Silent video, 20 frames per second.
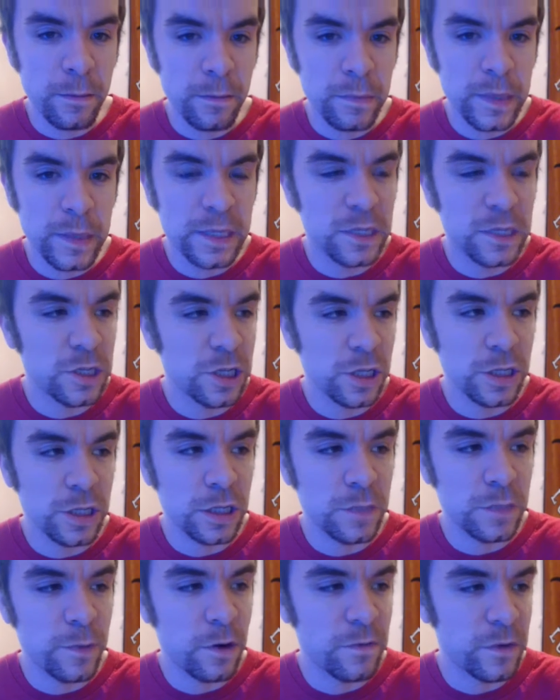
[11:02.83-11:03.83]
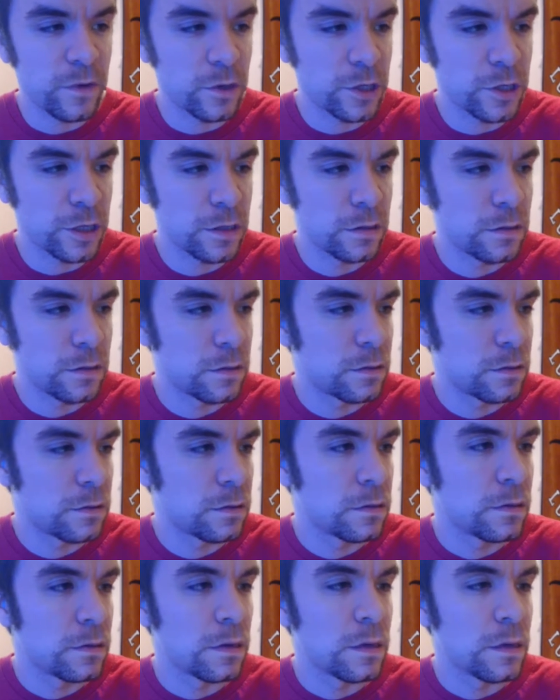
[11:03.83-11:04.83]
This is just a small version.
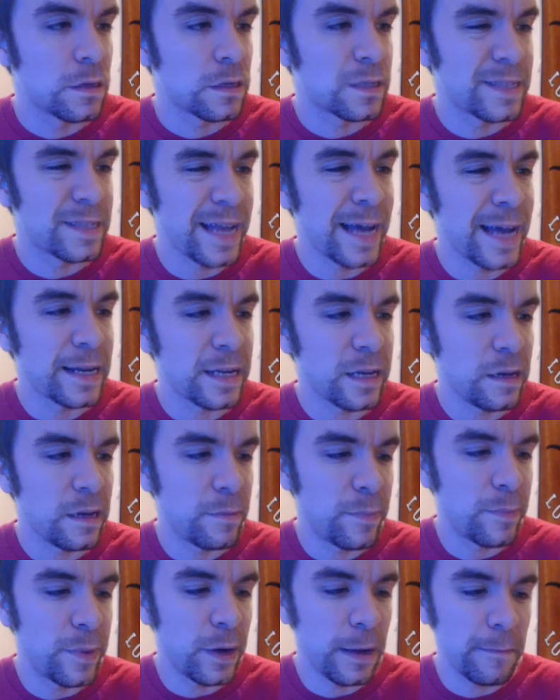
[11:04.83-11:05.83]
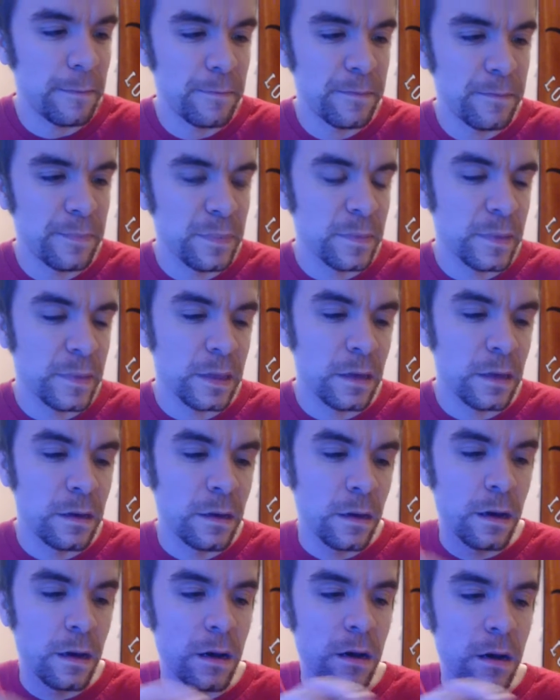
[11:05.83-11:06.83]
Sadly, but
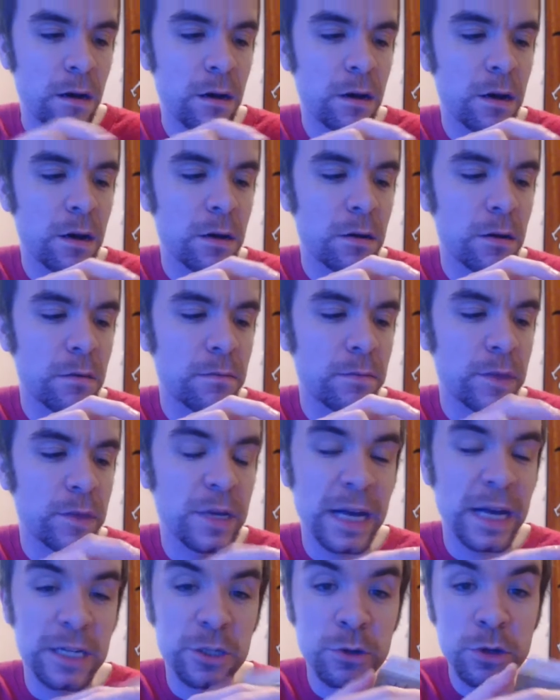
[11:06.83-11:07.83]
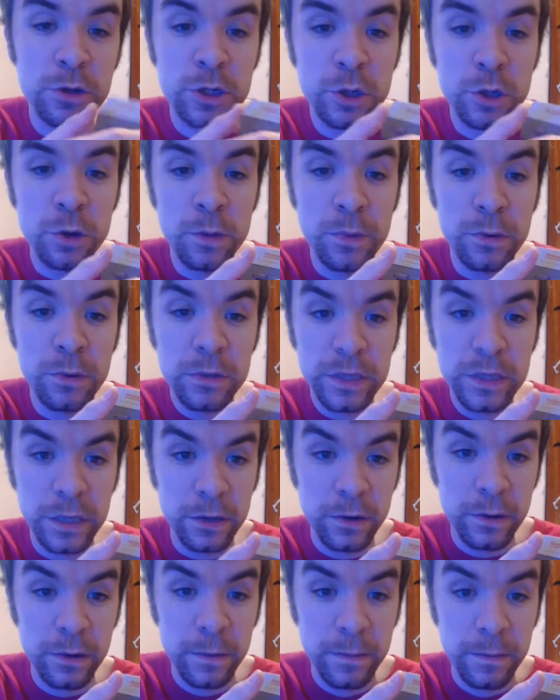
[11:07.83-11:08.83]
you got 2 controller ports
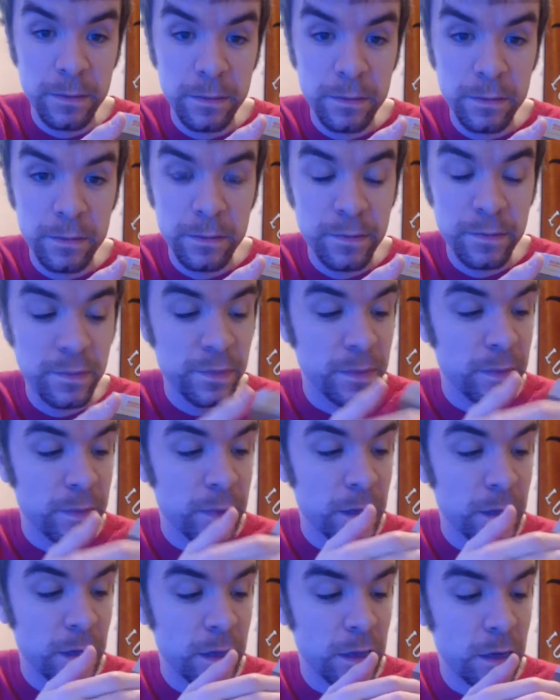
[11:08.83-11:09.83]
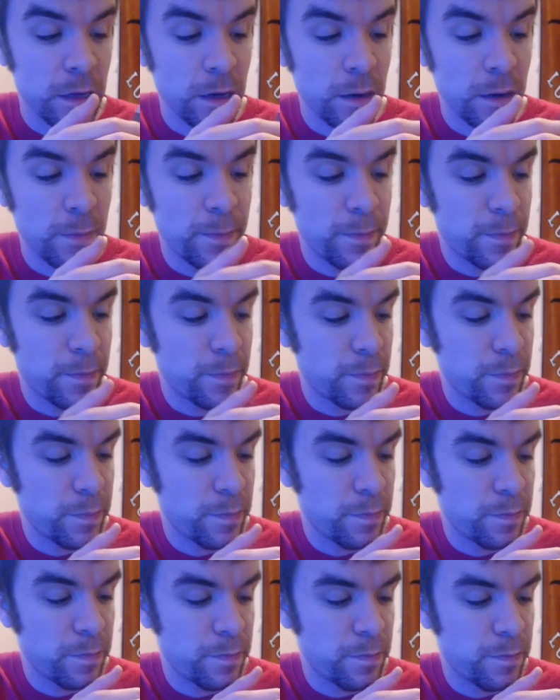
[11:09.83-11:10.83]
here. The
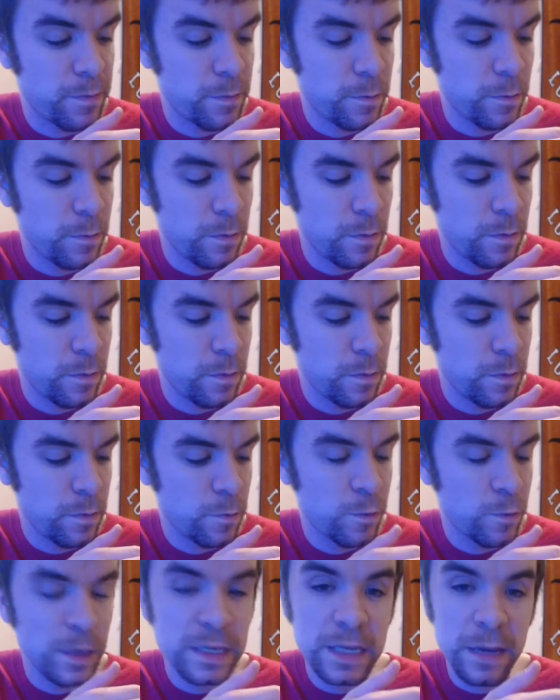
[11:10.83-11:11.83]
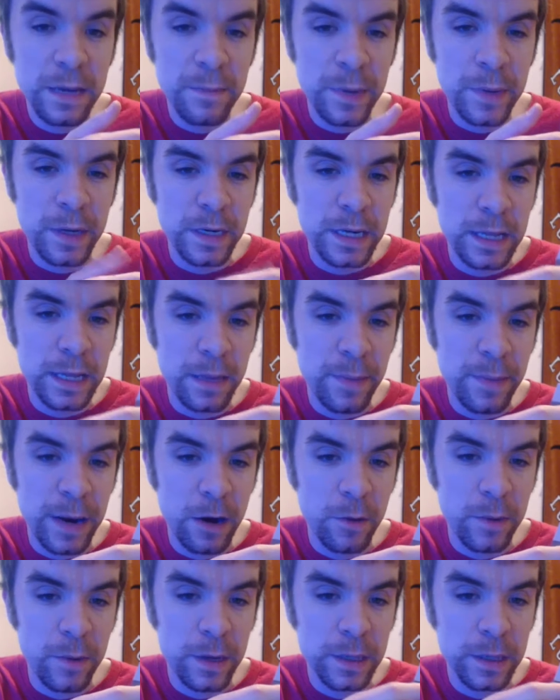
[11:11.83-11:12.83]
reset button and the power
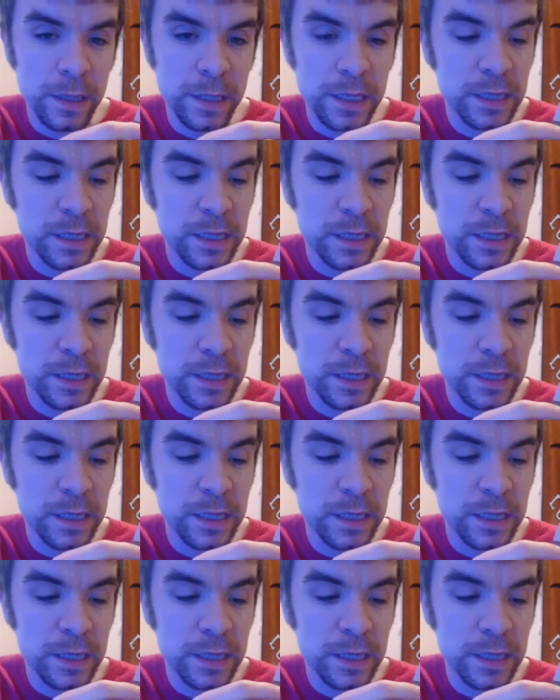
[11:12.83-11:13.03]
button.